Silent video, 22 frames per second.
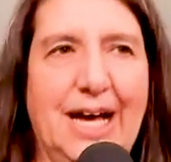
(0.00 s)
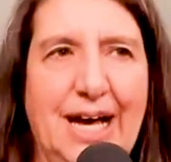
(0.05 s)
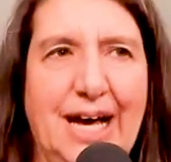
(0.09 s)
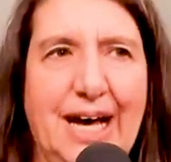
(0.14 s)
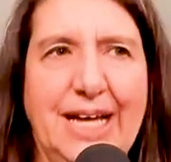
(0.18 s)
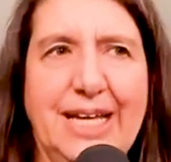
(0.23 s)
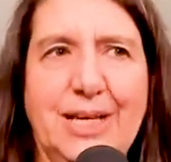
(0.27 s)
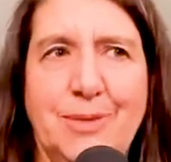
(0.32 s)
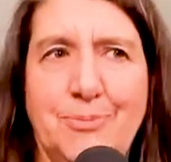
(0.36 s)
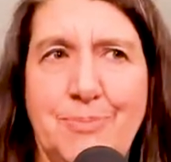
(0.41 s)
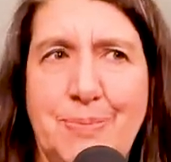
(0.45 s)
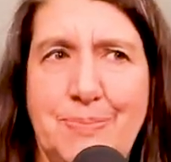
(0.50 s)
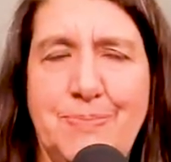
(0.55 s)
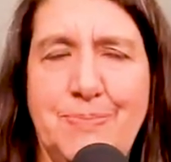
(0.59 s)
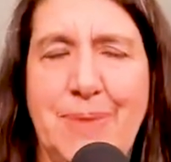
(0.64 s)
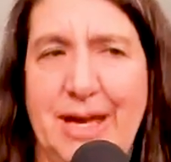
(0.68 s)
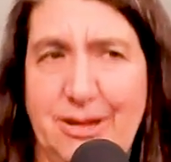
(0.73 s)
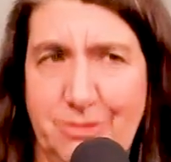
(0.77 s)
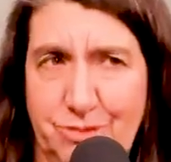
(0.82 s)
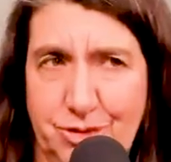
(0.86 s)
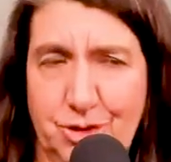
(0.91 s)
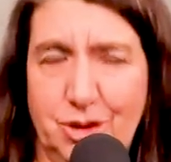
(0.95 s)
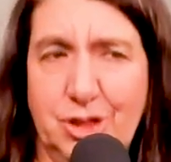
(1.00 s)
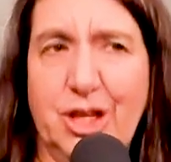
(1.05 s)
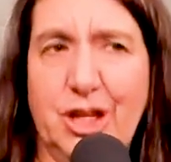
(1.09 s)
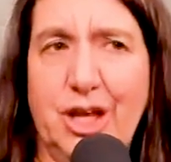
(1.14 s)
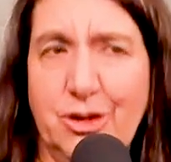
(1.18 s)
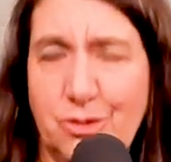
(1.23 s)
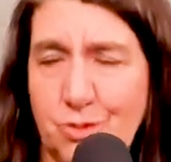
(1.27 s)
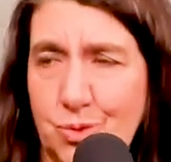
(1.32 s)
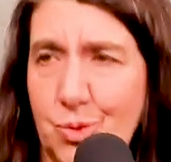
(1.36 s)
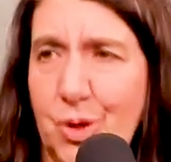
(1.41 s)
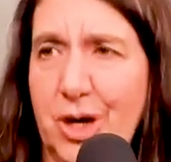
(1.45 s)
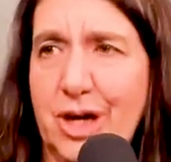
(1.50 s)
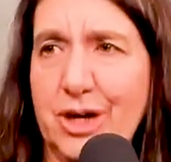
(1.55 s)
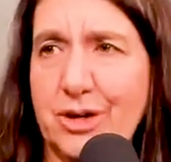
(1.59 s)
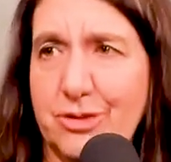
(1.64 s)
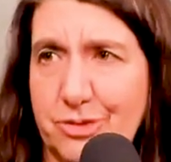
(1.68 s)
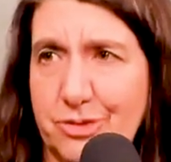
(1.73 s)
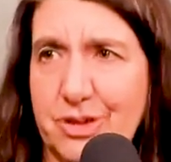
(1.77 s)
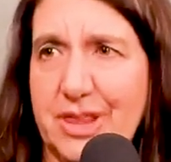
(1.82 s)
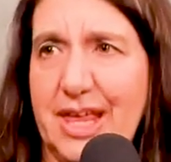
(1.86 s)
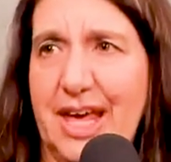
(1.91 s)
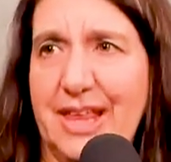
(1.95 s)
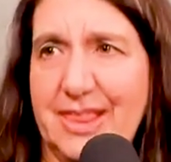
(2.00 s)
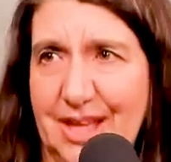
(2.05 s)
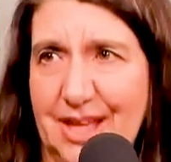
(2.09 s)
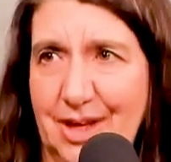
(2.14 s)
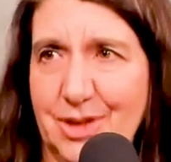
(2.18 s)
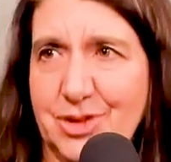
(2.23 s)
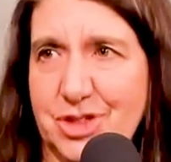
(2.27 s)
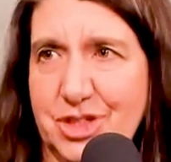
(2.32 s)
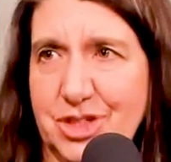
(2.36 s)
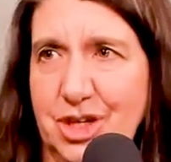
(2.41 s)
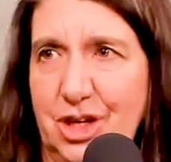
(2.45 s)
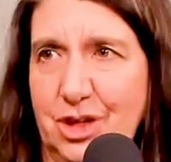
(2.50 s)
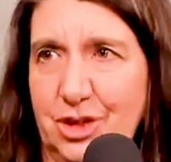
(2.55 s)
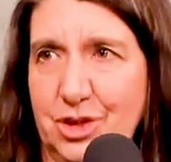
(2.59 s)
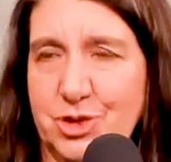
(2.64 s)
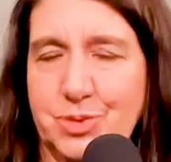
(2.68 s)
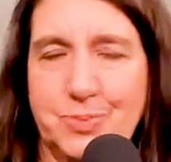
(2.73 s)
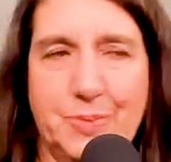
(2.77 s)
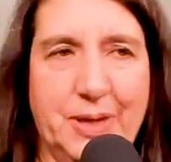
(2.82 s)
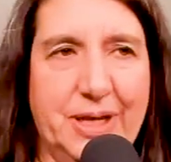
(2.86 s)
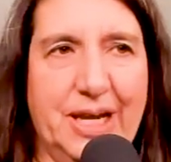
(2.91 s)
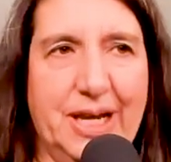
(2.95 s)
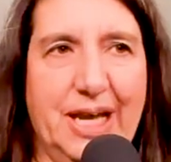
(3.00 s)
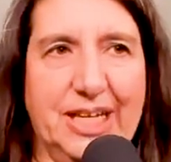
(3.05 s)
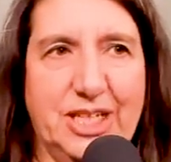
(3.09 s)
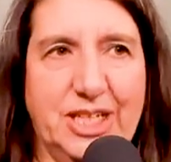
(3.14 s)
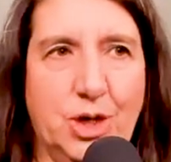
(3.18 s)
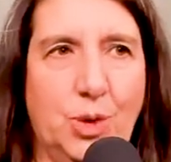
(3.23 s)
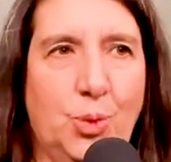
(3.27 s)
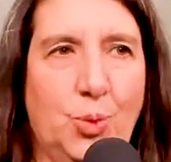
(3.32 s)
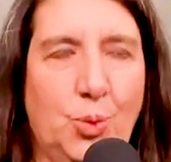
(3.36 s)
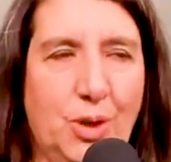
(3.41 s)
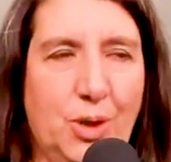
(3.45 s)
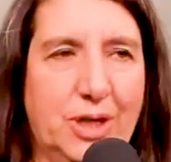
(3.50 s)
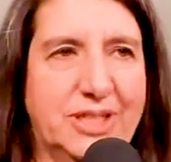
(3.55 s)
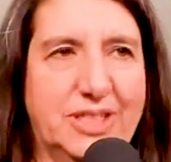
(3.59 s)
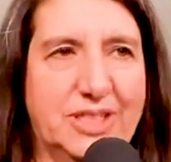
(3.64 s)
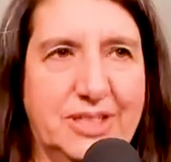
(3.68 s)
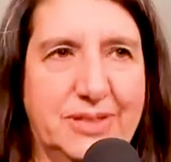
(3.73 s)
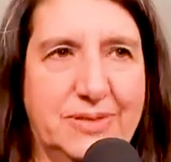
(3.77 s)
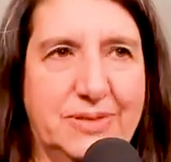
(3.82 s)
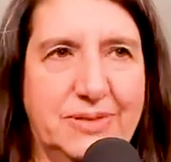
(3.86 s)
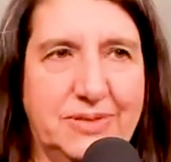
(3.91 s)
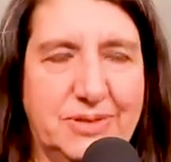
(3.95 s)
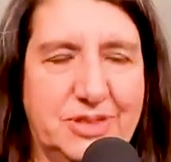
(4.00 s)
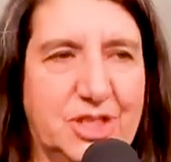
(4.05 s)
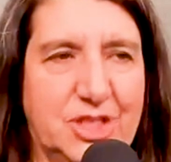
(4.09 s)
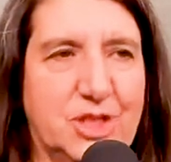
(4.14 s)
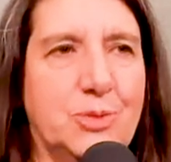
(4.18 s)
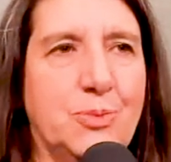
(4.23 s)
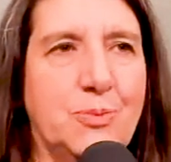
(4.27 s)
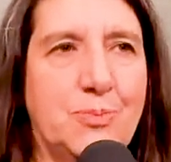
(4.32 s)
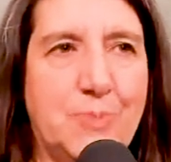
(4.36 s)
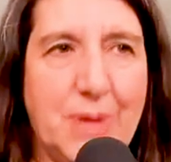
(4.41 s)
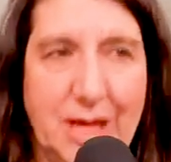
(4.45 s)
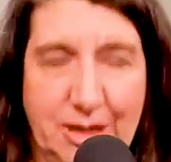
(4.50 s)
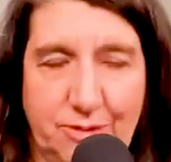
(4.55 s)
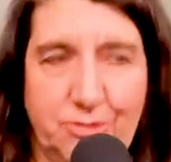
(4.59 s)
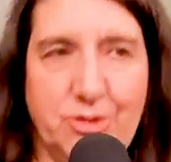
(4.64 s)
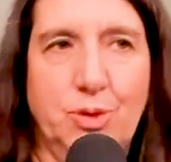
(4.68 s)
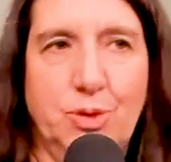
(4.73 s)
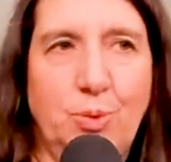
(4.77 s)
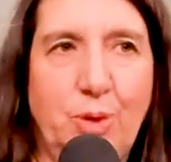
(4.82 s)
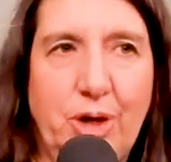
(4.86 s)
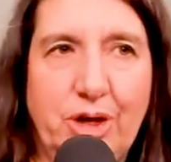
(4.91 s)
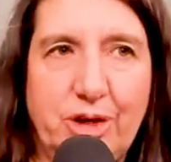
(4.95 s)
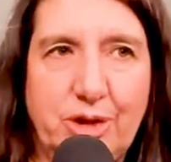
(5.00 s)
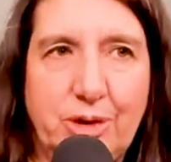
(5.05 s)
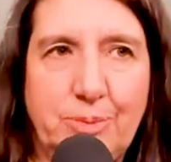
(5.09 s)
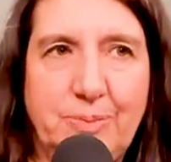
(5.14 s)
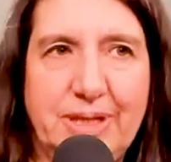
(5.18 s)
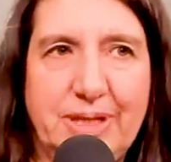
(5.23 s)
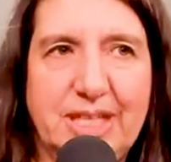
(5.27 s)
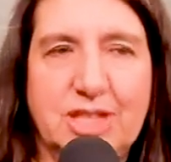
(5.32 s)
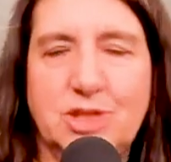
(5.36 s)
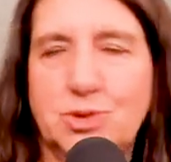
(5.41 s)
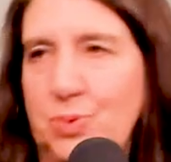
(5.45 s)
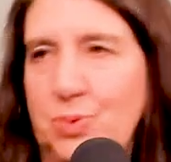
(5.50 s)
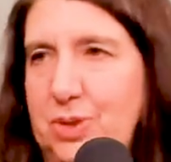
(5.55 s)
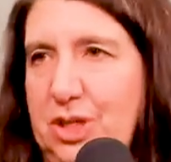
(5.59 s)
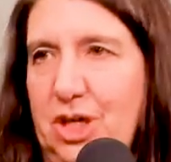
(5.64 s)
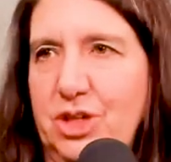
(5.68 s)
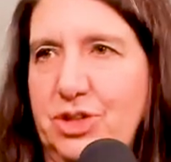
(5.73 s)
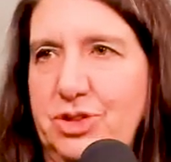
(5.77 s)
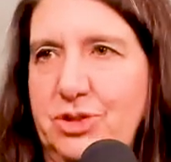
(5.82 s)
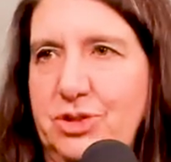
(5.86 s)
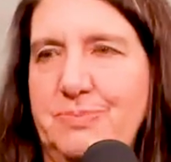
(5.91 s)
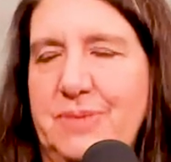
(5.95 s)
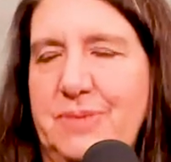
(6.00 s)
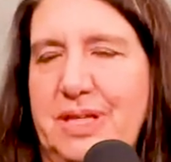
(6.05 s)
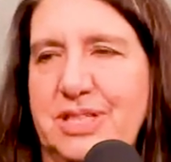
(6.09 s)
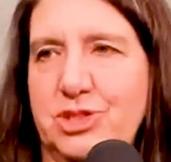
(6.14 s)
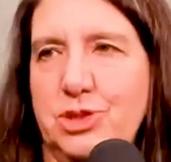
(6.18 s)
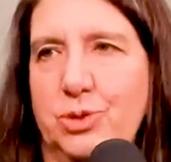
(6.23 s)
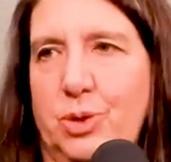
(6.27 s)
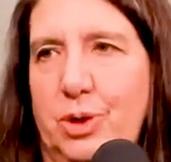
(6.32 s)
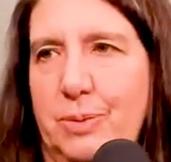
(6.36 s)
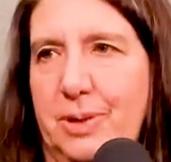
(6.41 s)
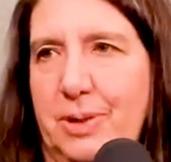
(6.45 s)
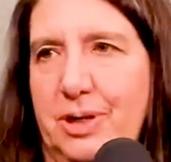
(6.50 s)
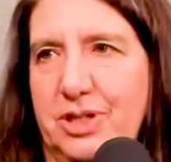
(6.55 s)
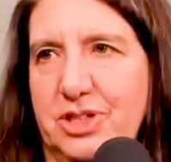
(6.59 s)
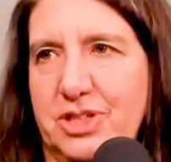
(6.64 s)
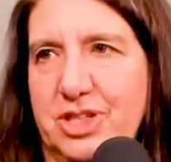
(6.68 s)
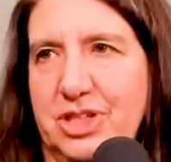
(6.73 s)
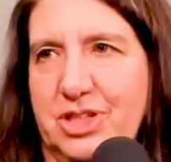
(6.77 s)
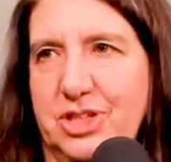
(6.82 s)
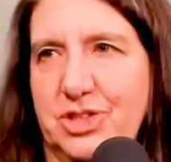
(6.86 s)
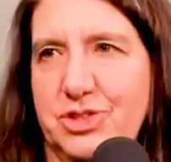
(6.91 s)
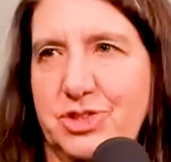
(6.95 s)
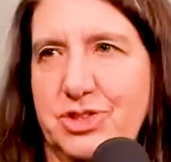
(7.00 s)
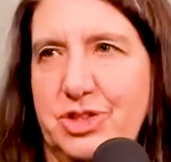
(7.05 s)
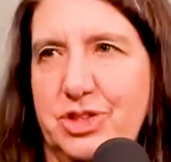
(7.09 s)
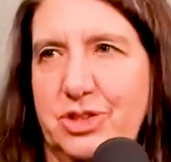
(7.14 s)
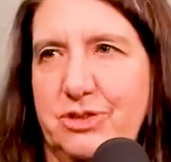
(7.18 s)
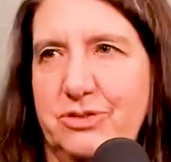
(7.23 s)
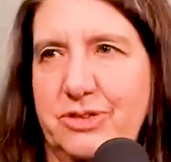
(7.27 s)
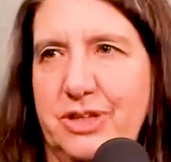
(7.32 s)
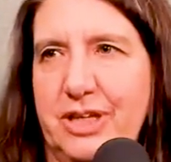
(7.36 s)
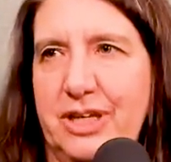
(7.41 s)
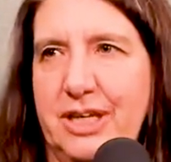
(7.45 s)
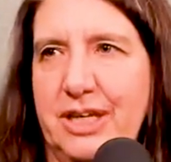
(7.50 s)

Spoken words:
I can pay for a lot of water for that $1,000, but I don't want to just pay for the water, because we all must do our part to conserve.